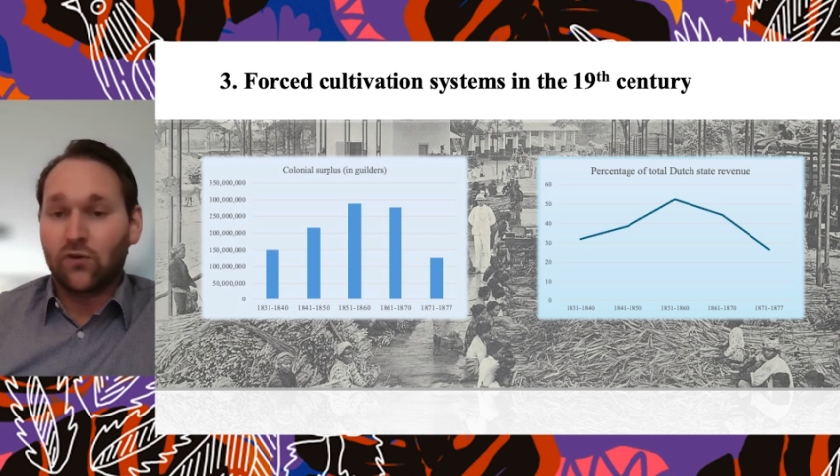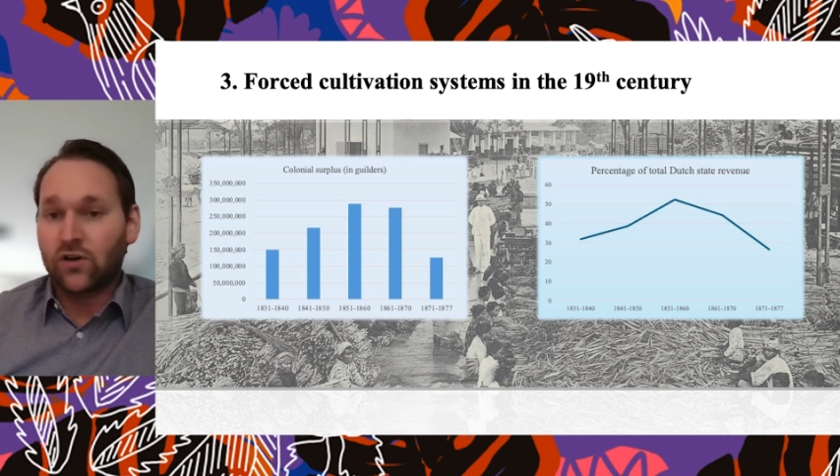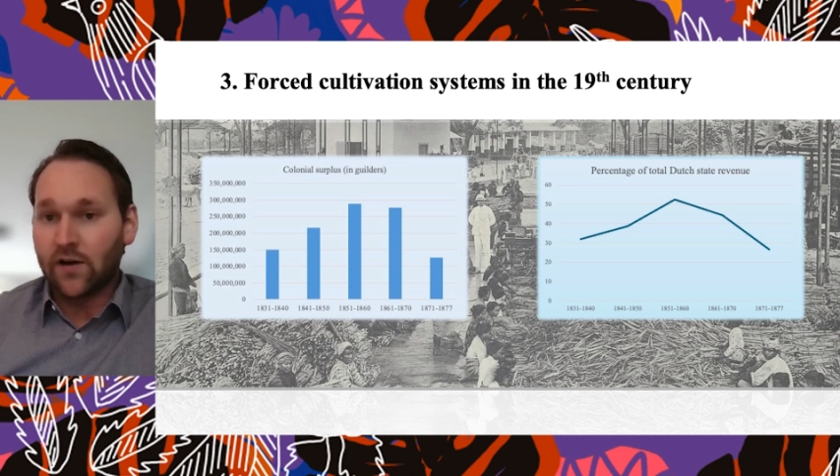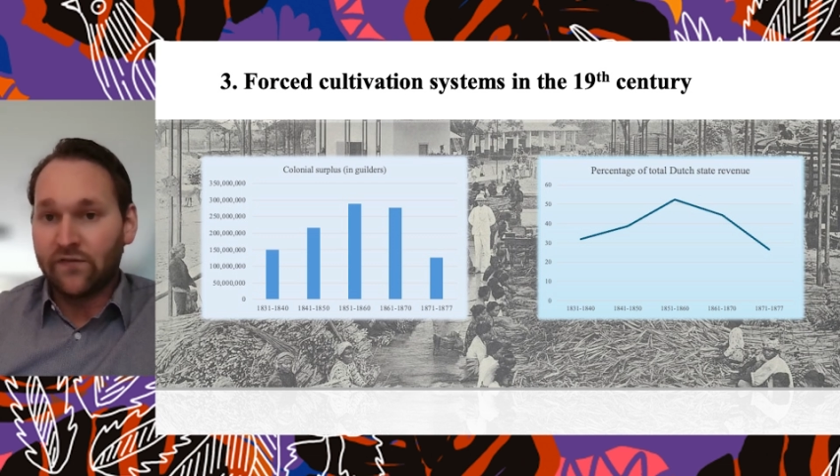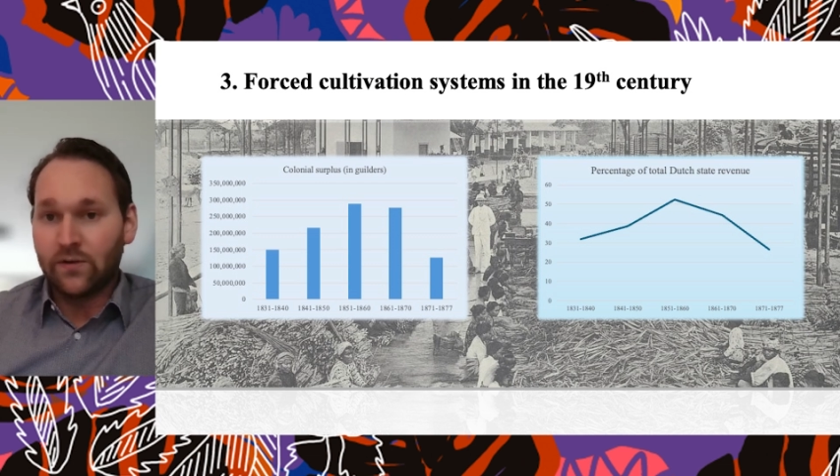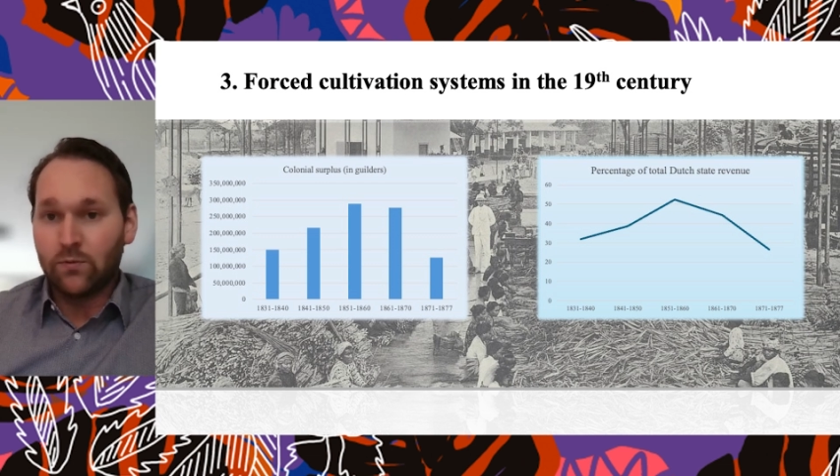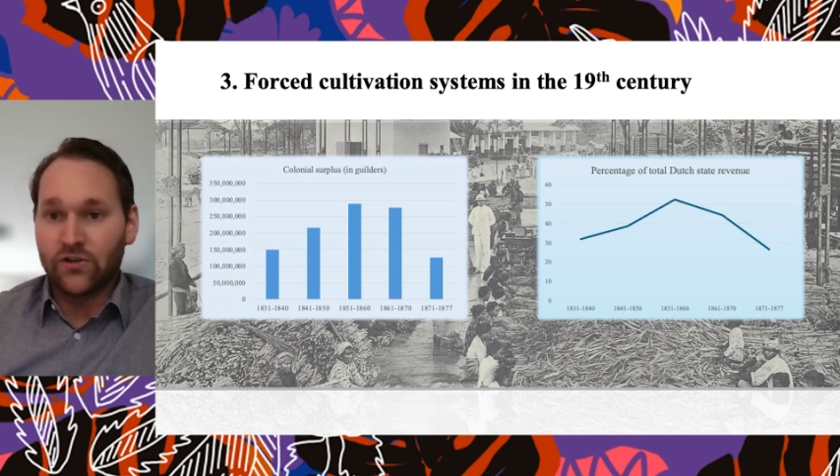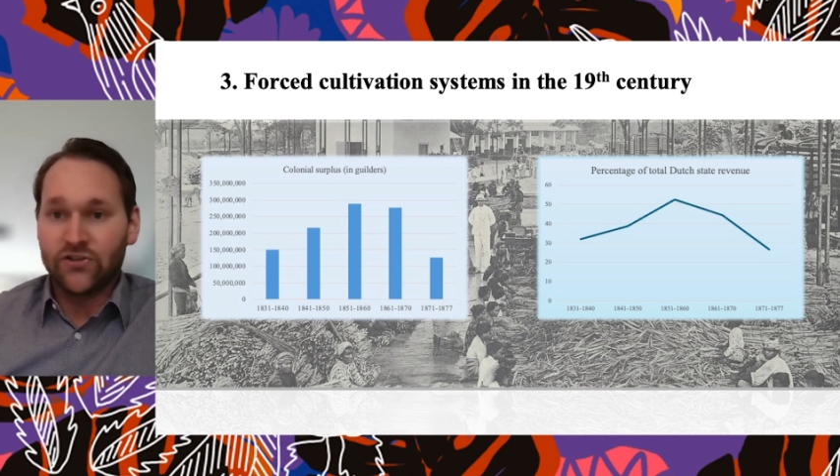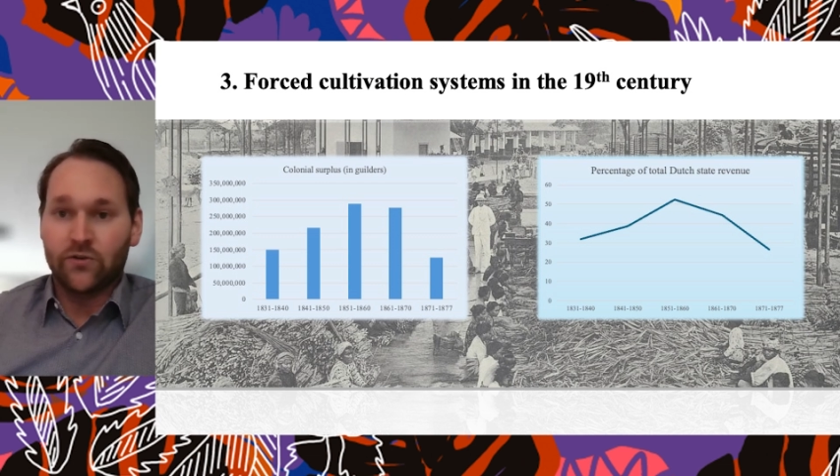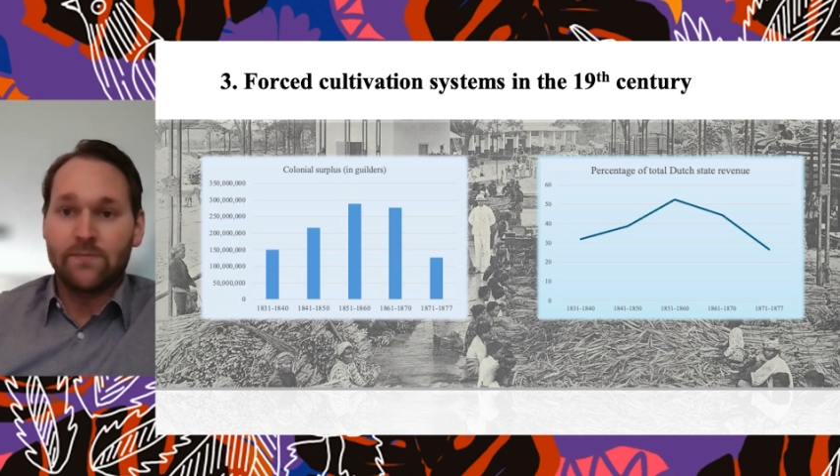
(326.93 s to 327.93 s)
for coffee was
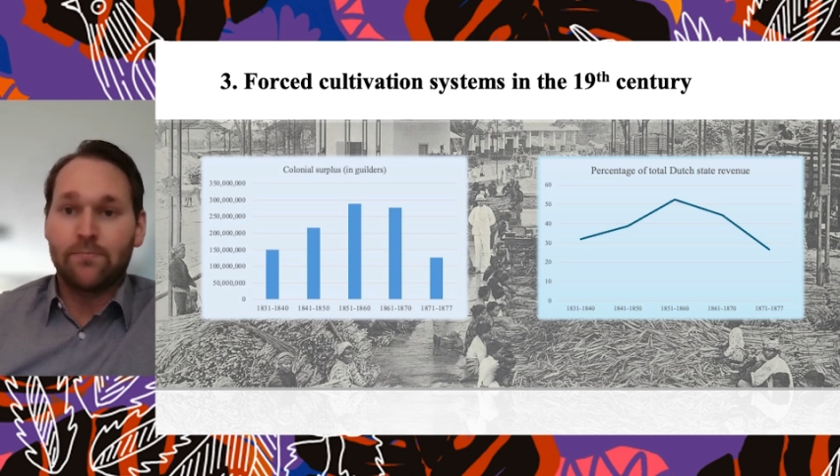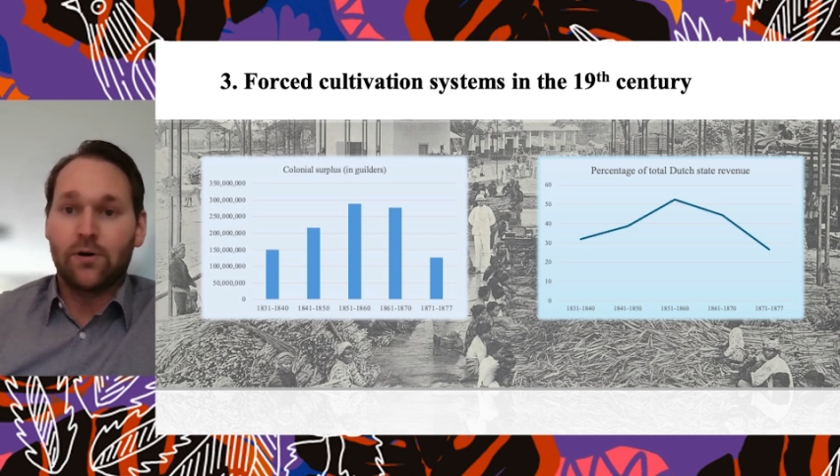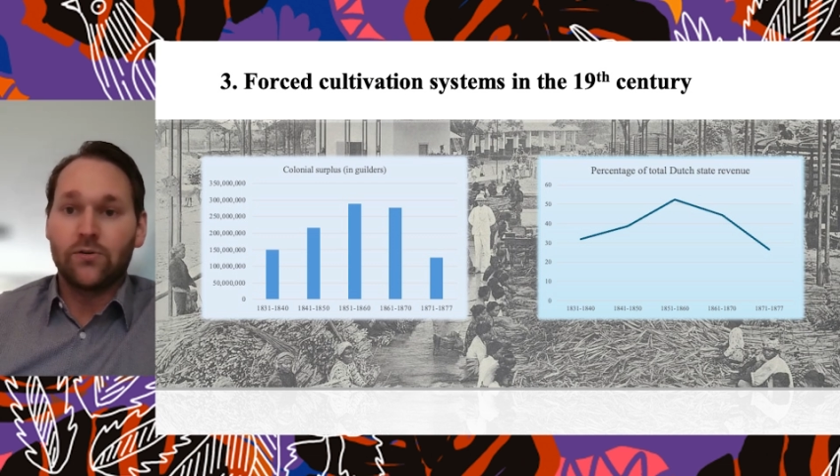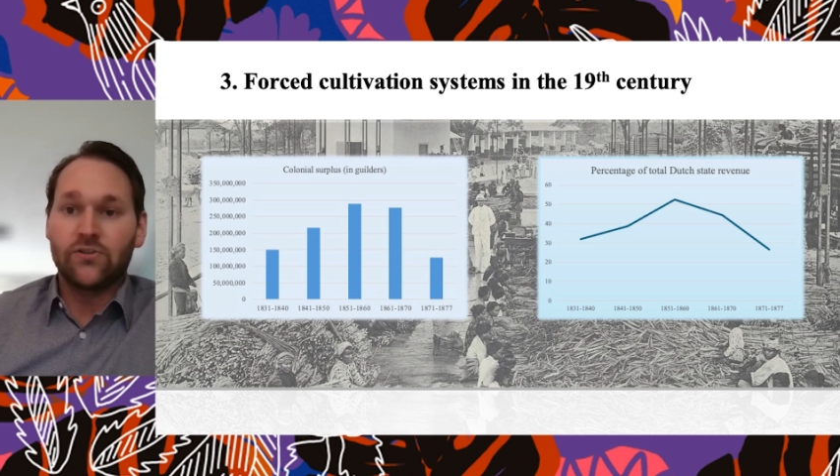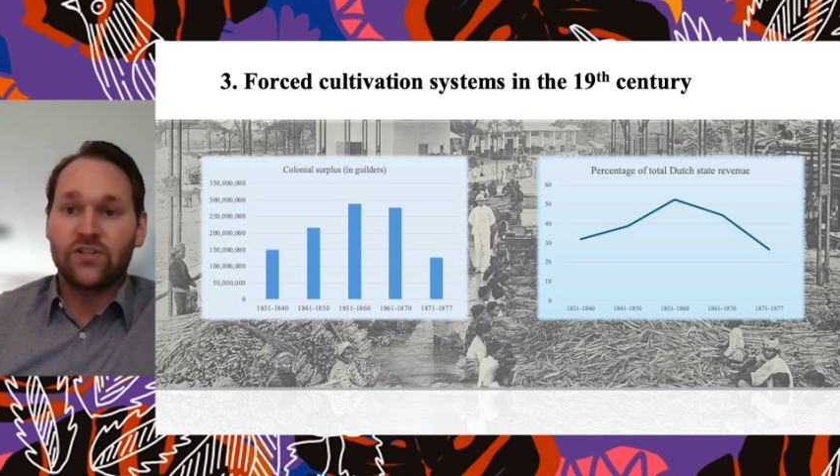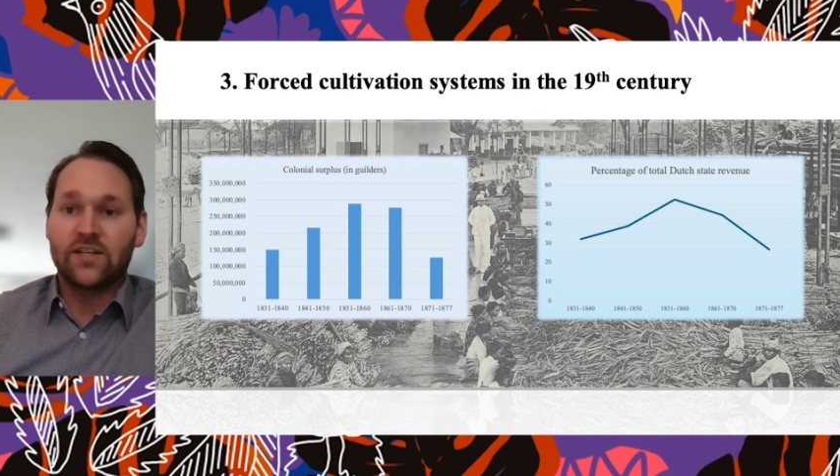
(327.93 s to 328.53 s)
also imposed